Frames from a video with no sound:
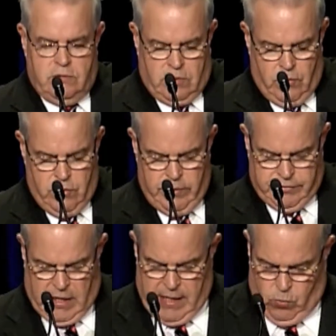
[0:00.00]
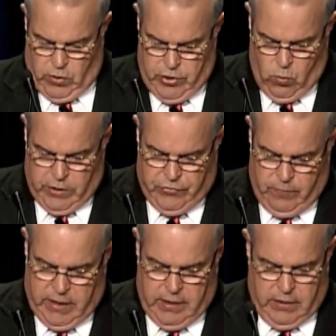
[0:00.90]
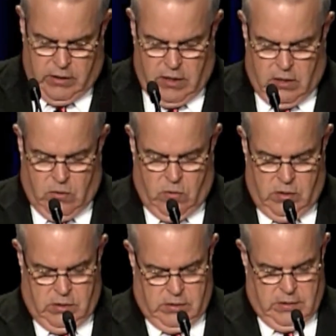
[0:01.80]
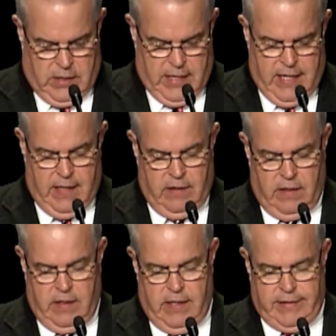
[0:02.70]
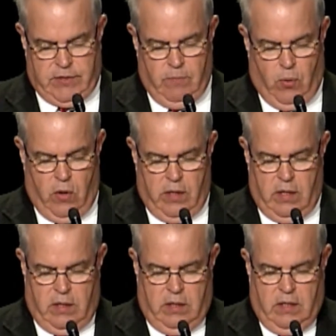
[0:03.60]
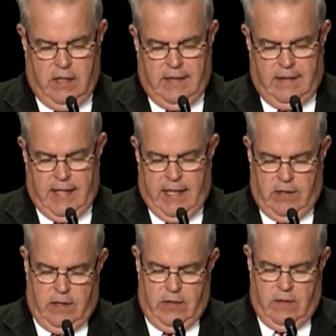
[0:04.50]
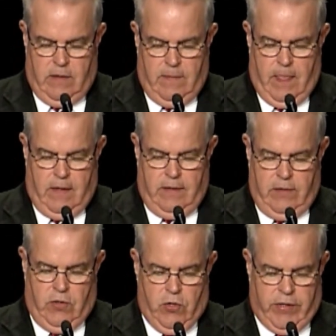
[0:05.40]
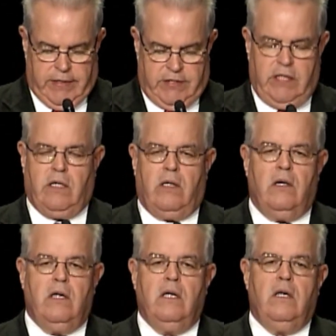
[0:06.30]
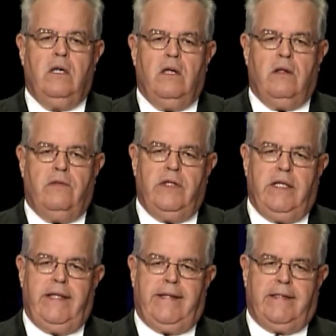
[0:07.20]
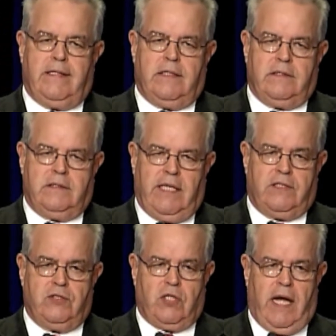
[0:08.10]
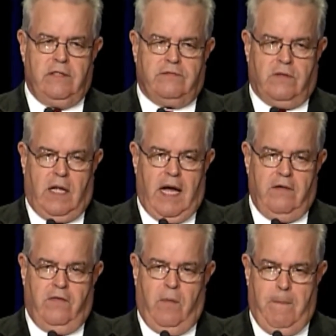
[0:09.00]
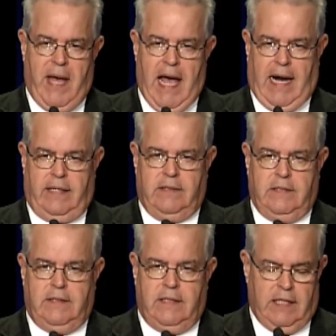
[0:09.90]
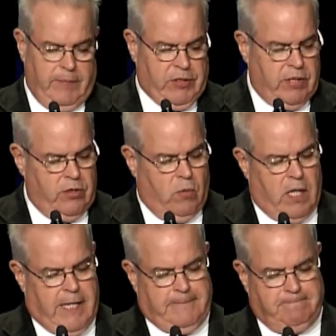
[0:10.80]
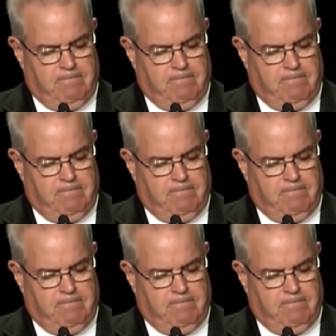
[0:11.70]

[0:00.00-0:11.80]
So you decide where you want your money to go, and it's important that you consider the Texas Alliance for Life PAC. And let me tell you why.